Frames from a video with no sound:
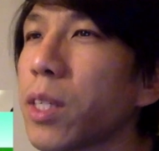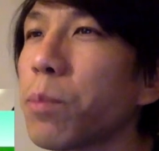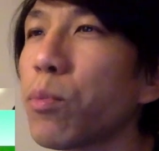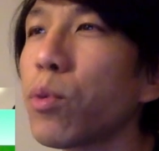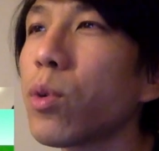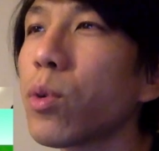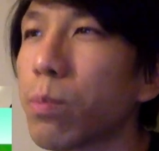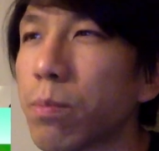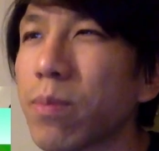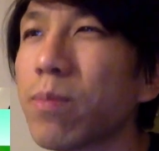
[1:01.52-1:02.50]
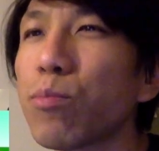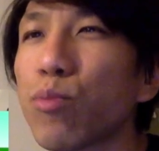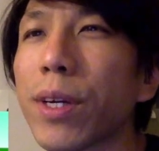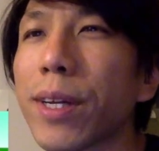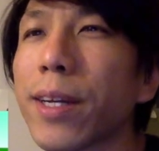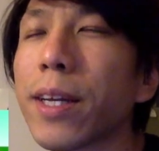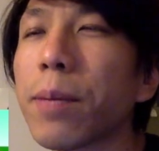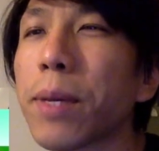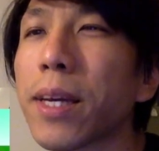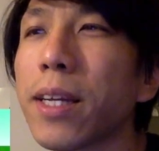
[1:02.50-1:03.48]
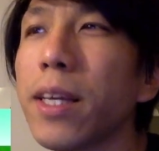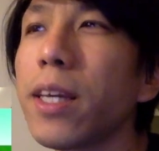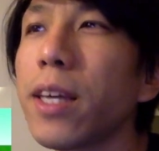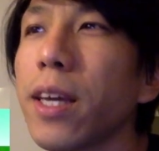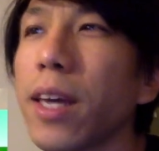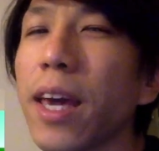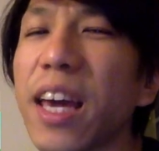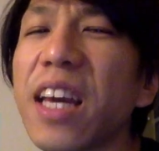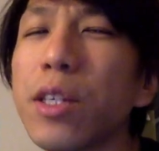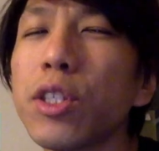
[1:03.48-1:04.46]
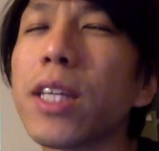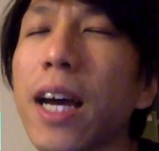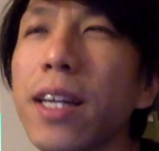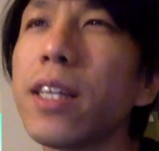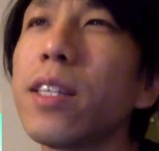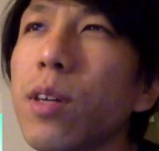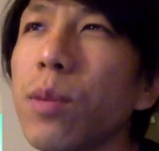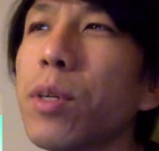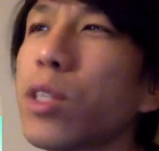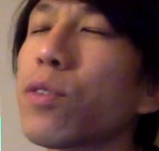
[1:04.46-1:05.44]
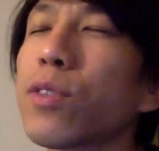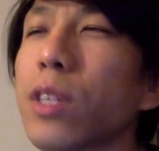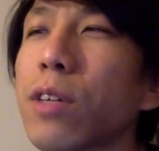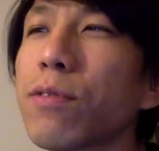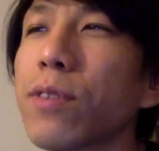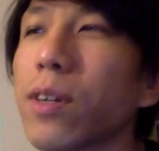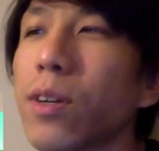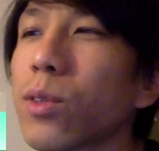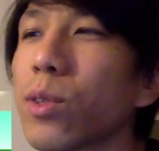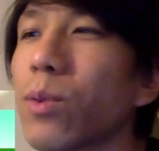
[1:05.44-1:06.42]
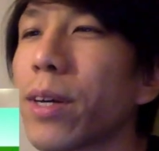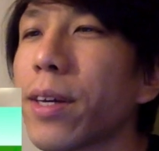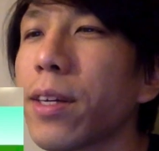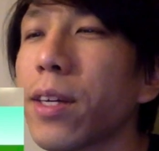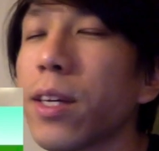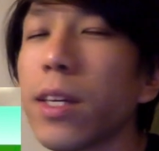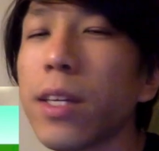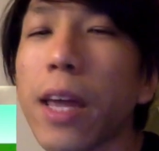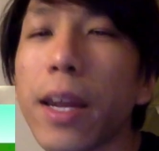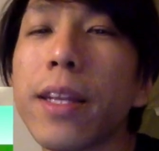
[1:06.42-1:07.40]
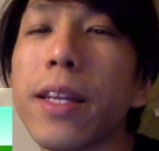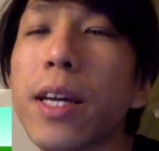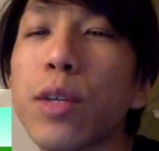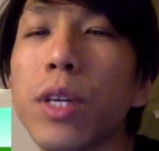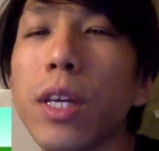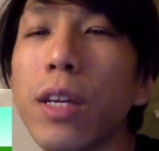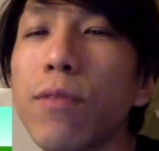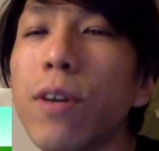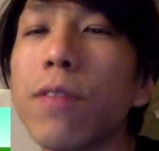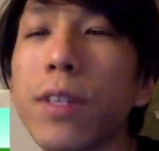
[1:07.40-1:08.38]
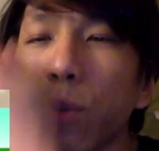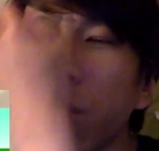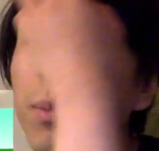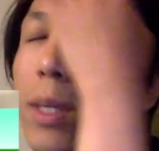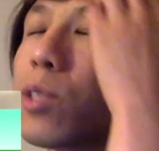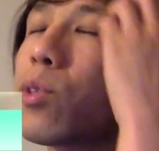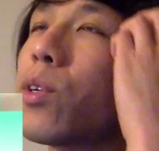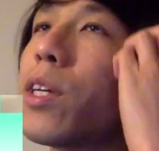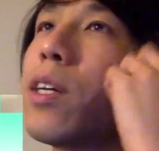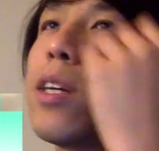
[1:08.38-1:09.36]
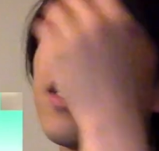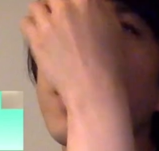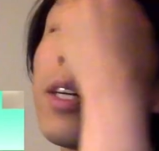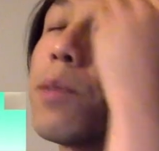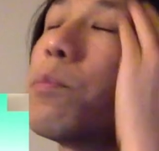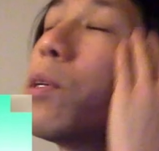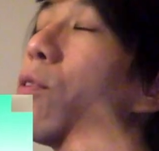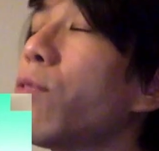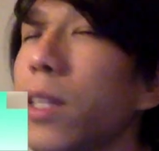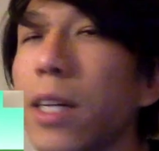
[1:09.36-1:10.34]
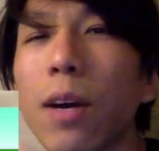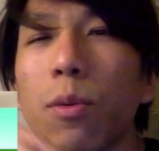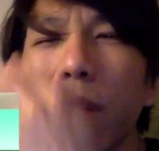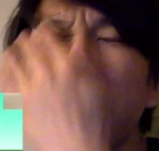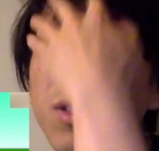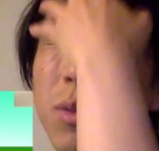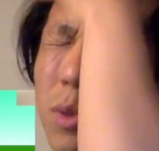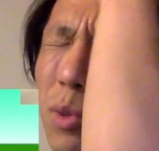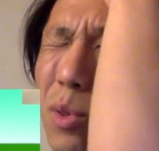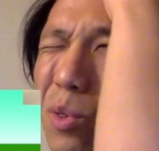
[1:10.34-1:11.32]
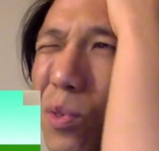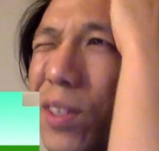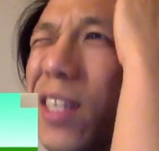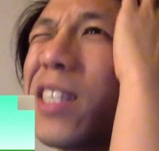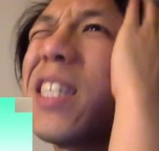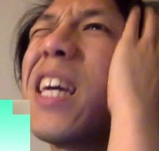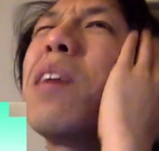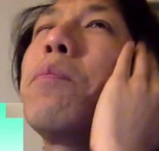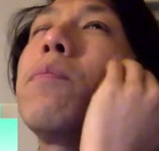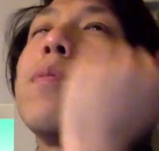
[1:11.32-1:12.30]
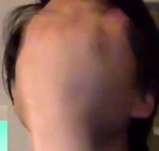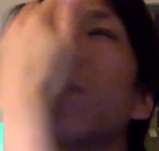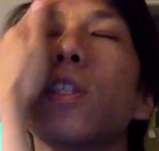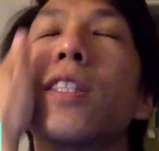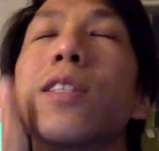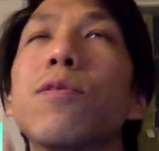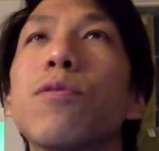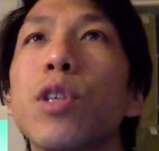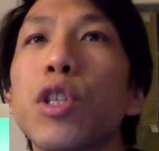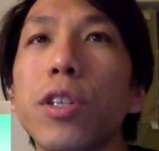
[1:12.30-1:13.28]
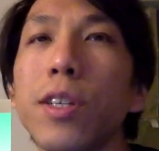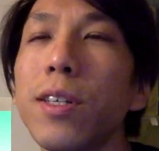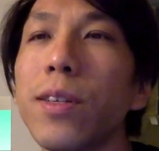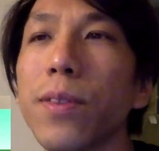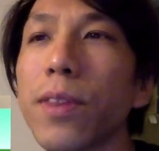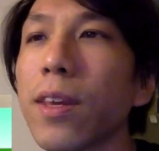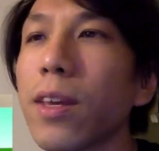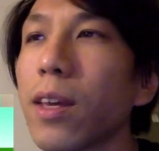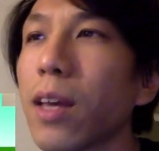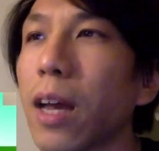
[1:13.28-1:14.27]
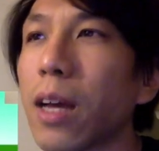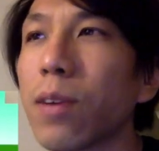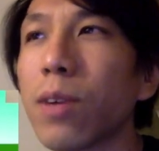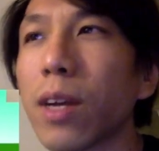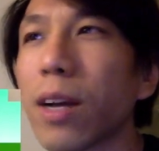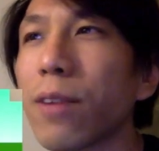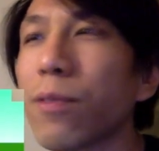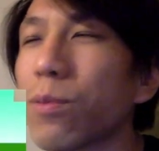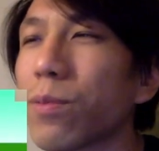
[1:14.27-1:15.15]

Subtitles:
simple point and click mechanic and just added a bunch of stuff along the way, and then it actually evolved into a big story. But the thing that I wanted to do with this game was, for sure, I